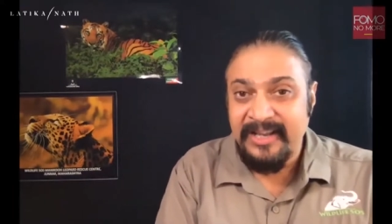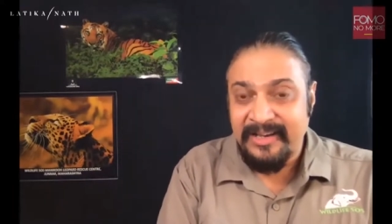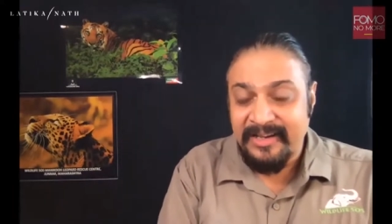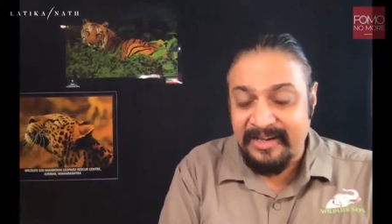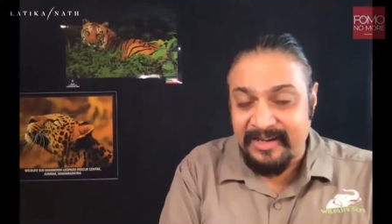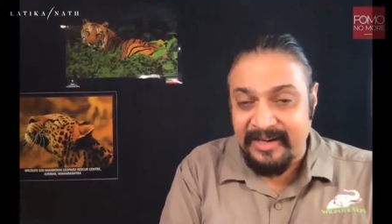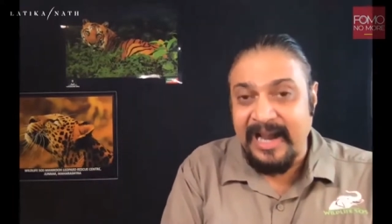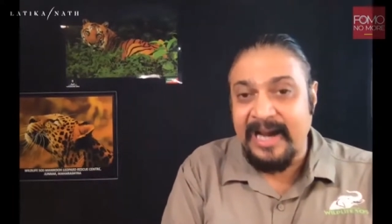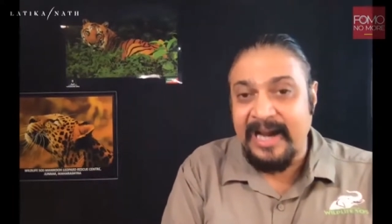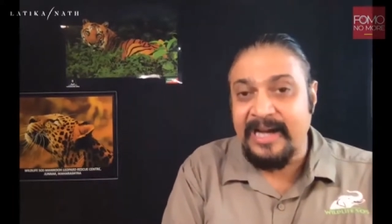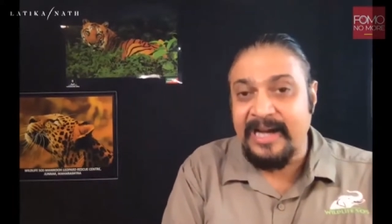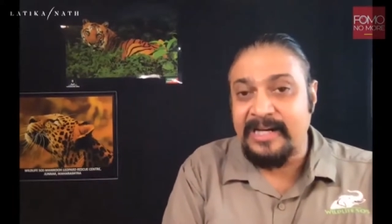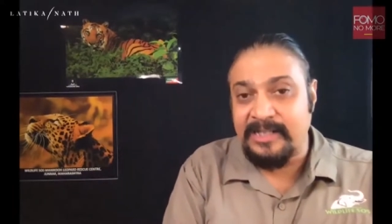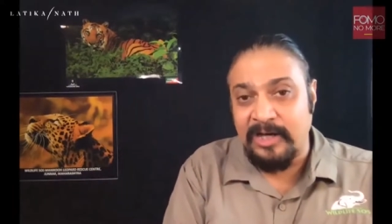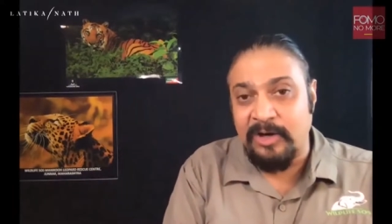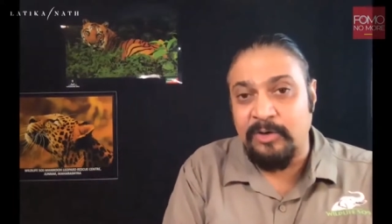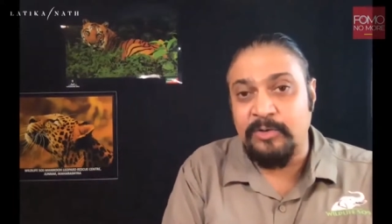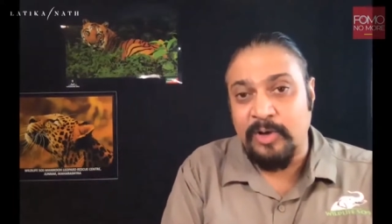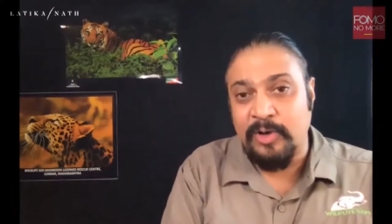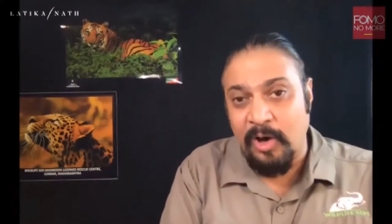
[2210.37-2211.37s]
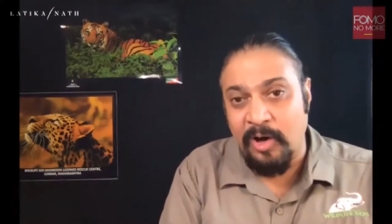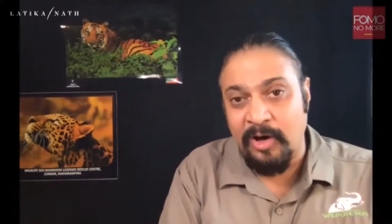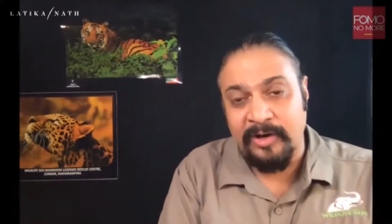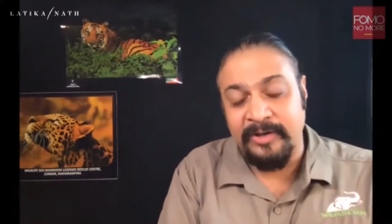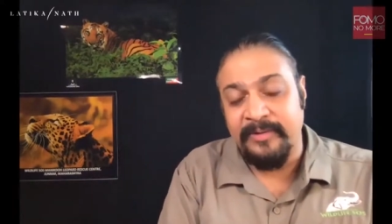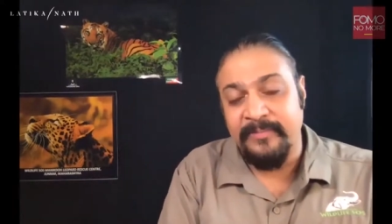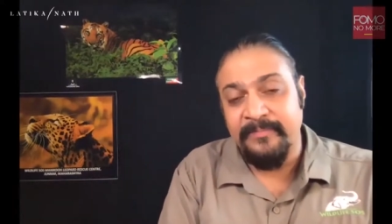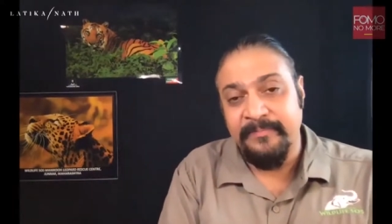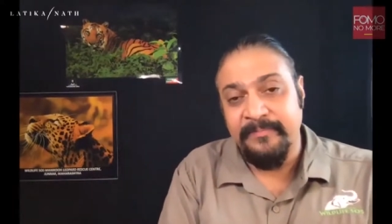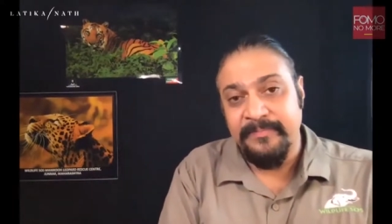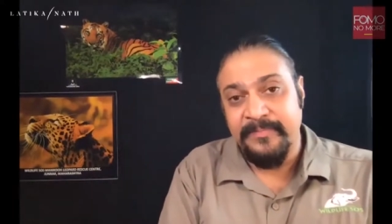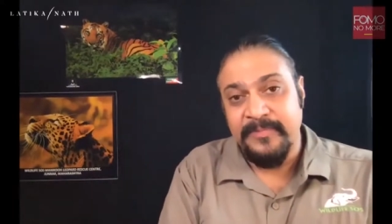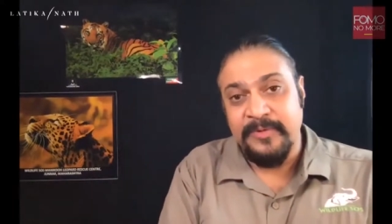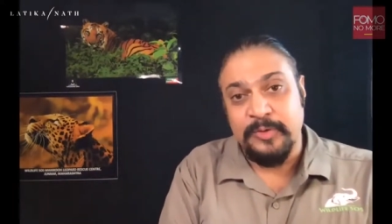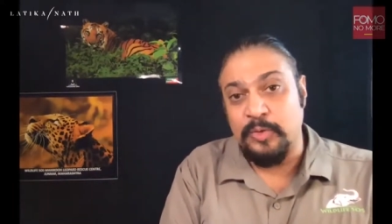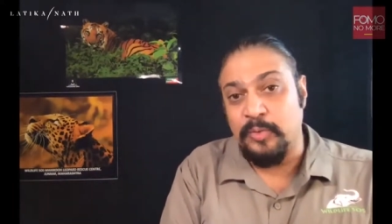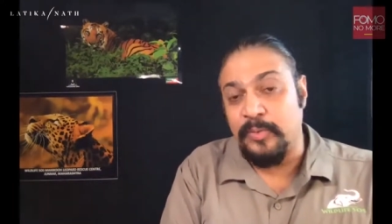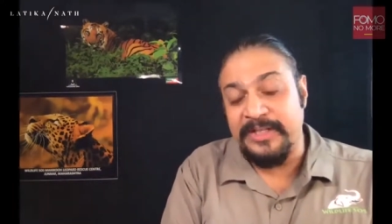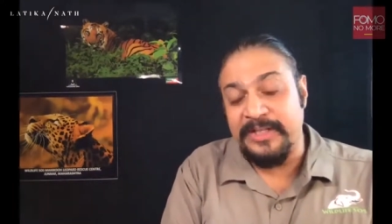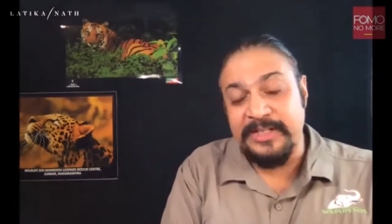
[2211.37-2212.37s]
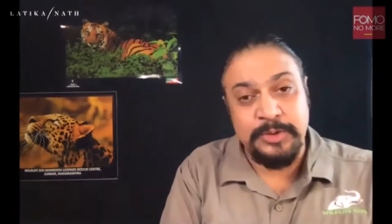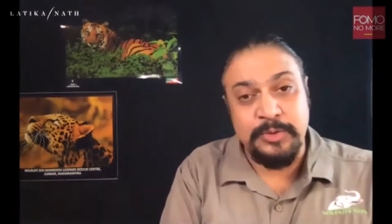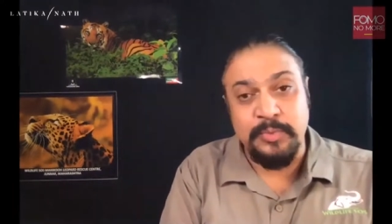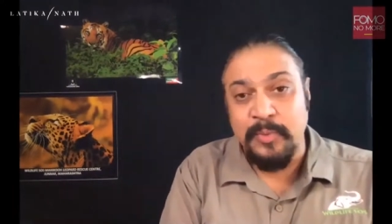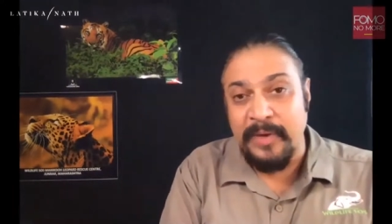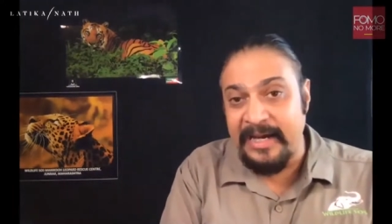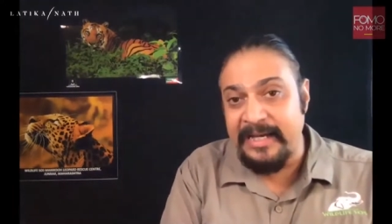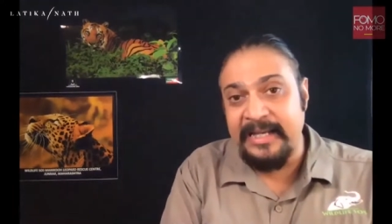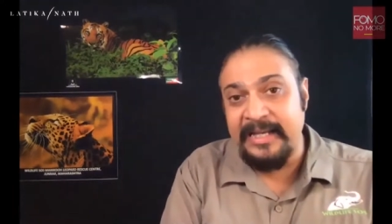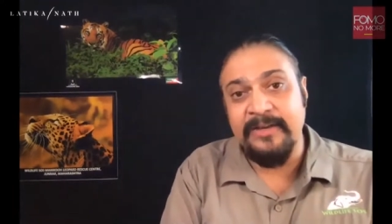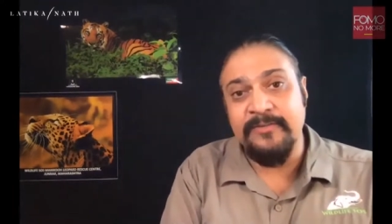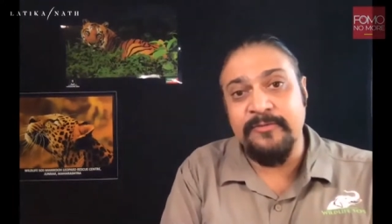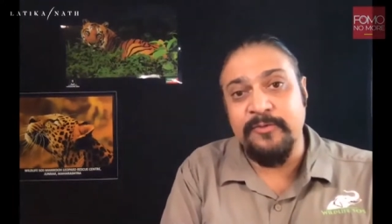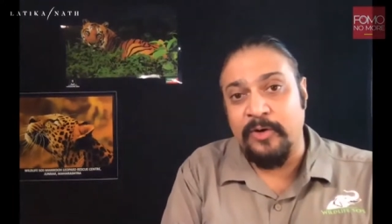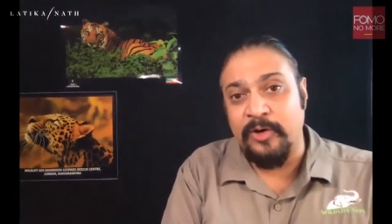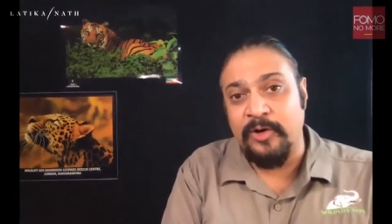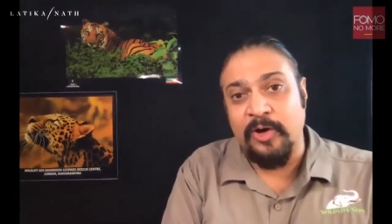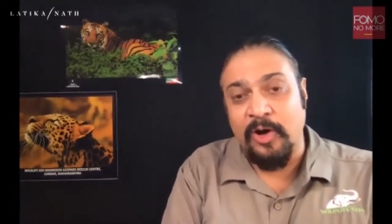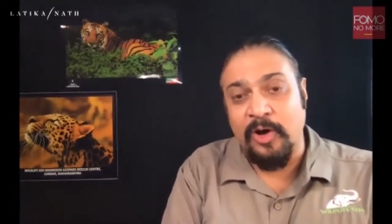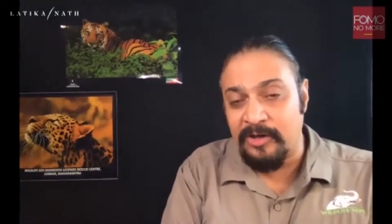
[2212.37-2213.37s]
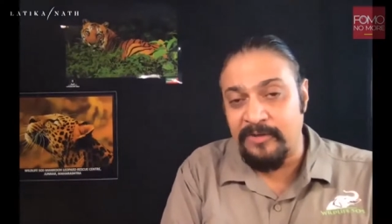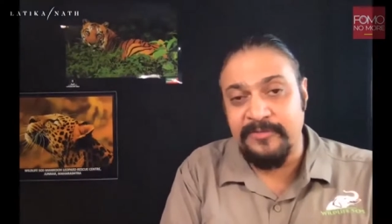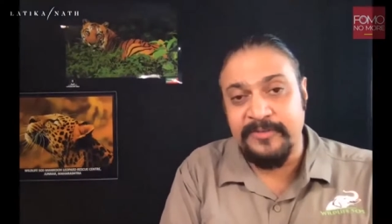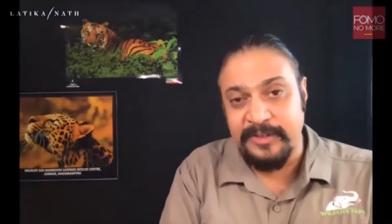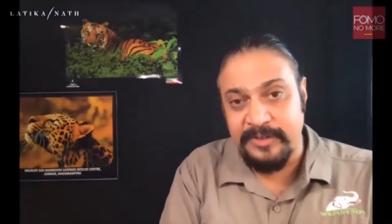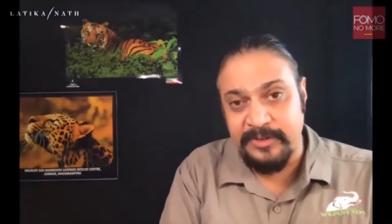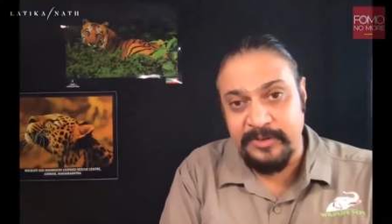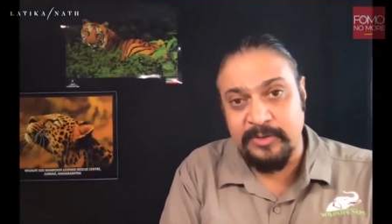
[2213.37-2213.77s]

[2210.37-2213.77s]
crack down on. So we're just waiting for all of this